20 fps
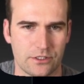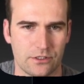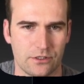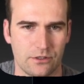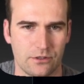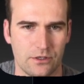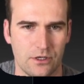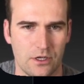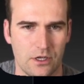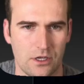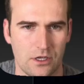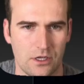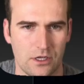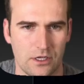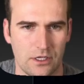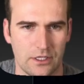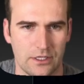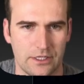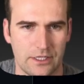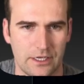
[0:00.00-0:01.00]
So
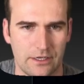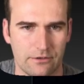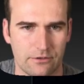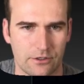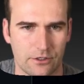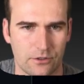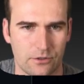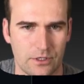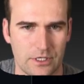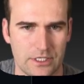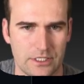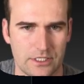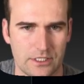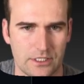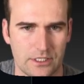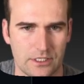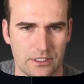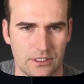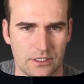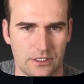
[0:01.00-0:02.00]
that
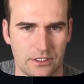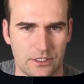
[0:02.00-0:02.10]
request that